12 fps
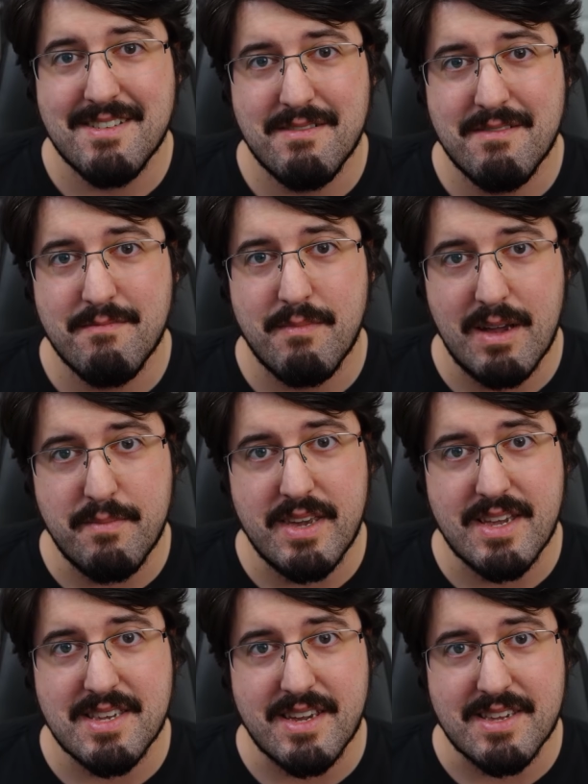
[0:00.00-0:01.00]
My
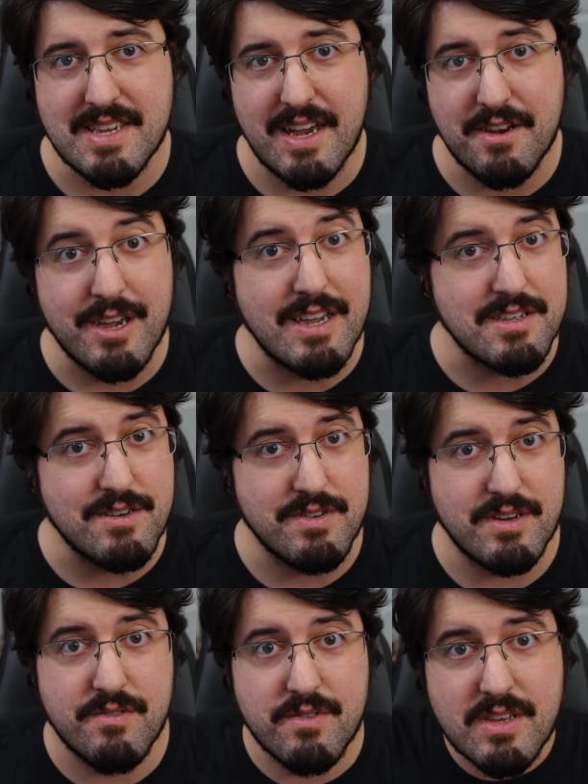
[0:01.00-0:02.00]
BSing aside, you guys know the
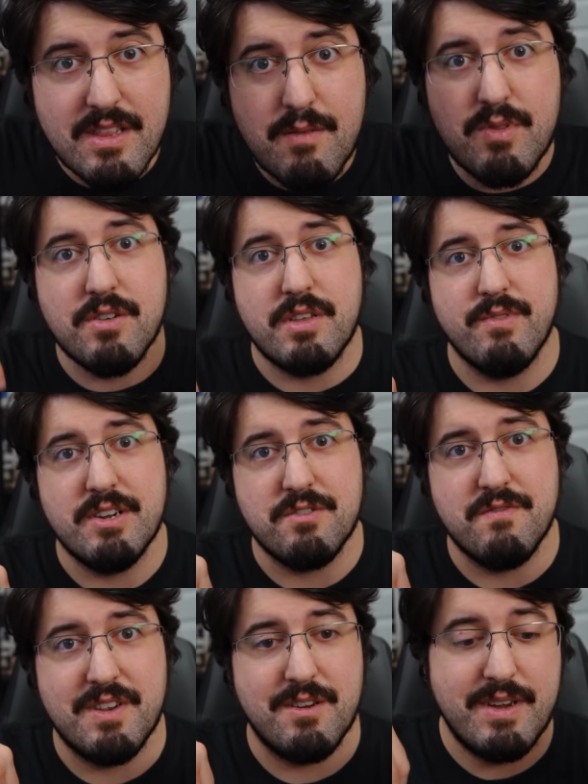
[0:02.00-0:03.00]
deal. There's a link below to the original
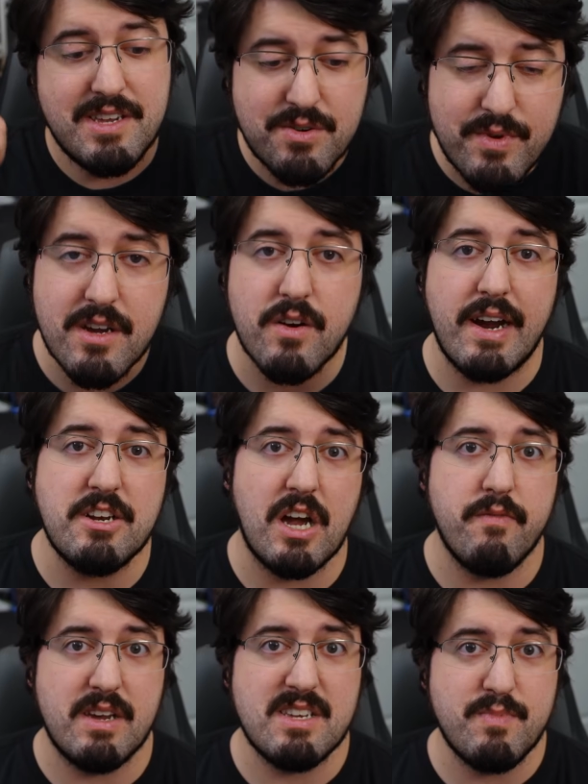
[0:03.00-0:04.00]
video. He's doing a great
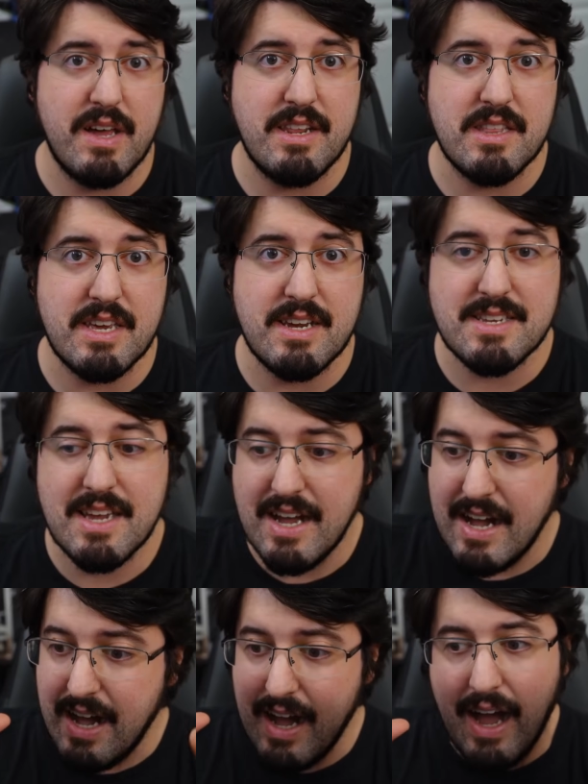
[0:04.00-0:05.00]
job explaining things.
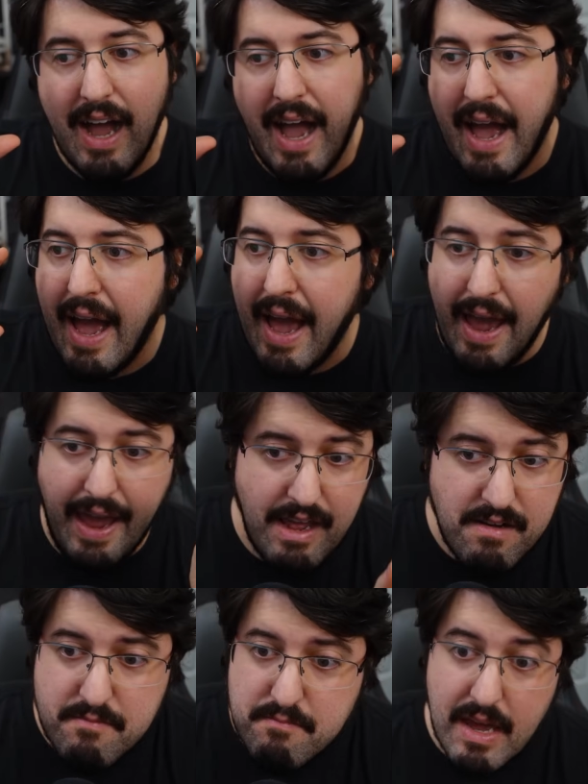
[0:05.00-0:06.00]

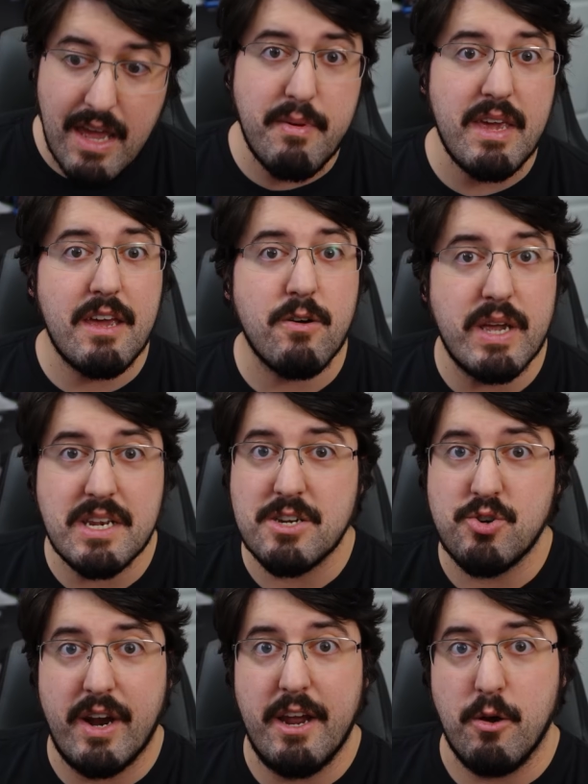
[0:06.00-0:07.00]
And maybe he'll get to
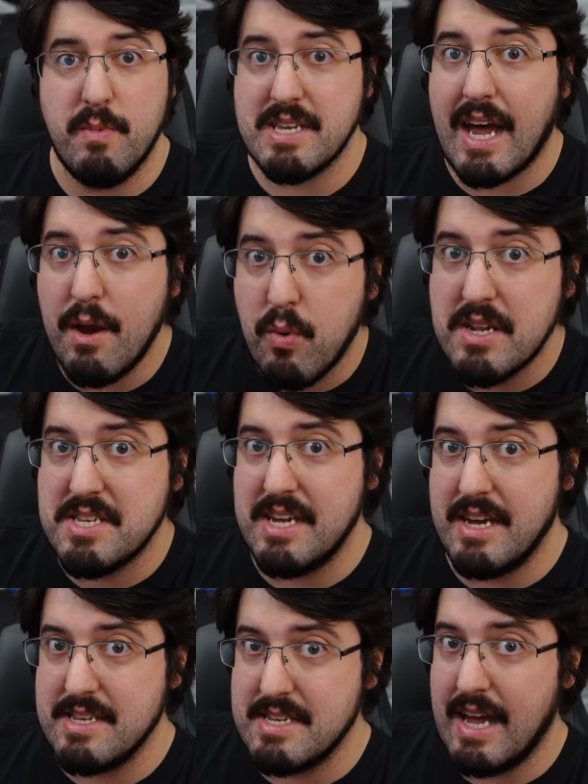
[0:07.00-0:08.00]
Drago, because I want to see
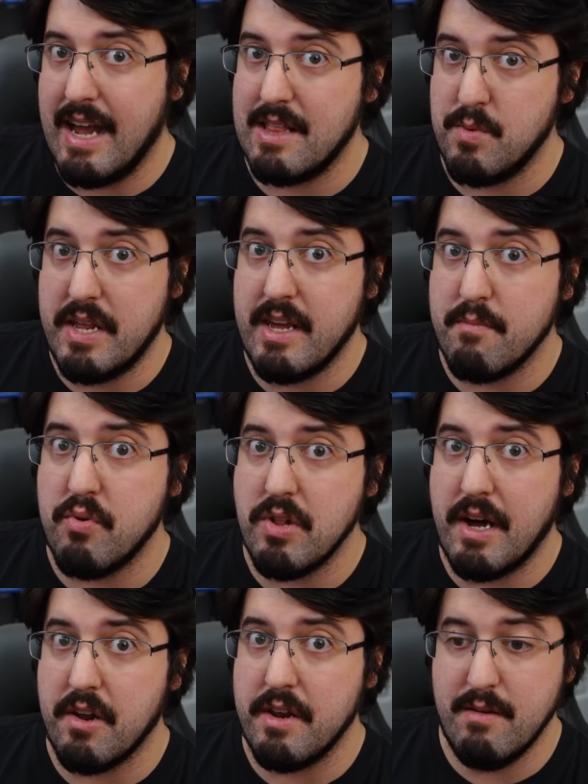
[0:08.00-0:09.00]
exactly what he could pull
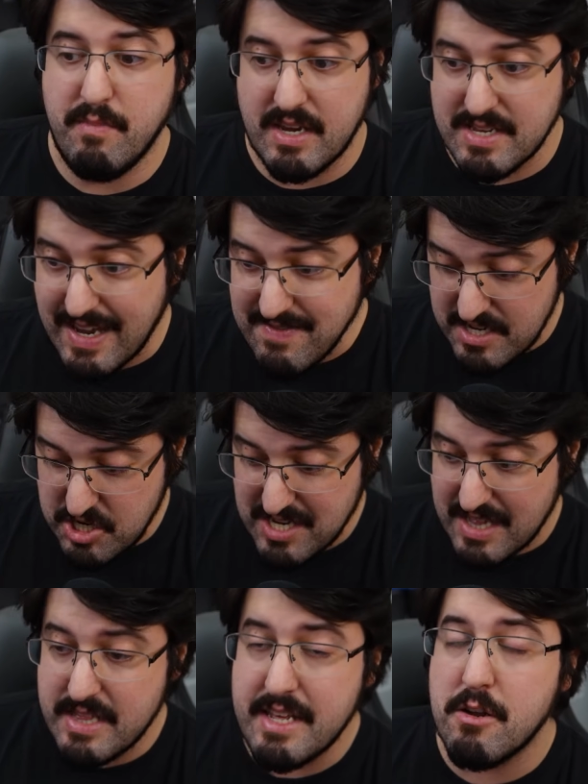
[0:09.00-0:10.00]
out on him, because I've seen just a
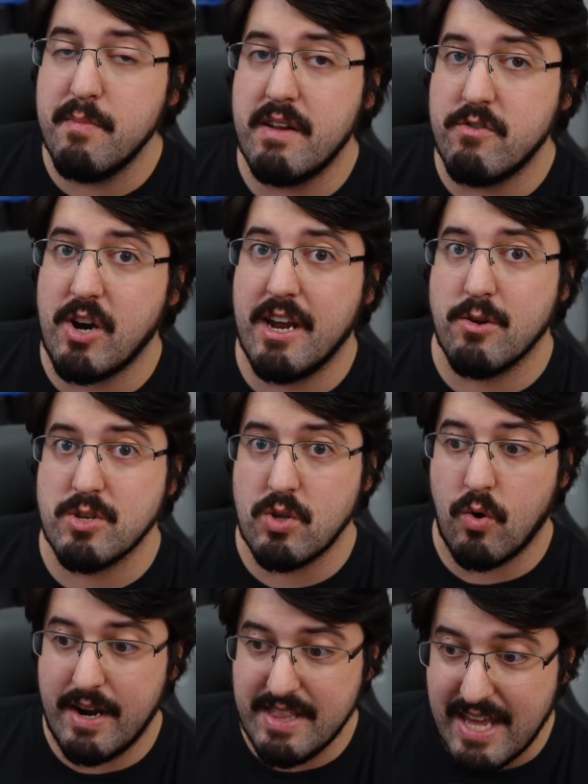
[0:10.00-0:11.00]
little bit of Drago's
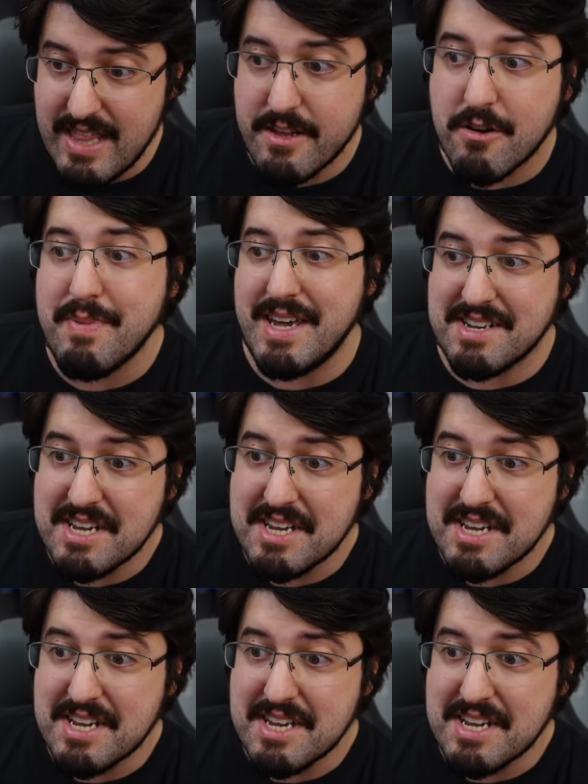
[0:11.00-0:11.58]
lore, and that little bit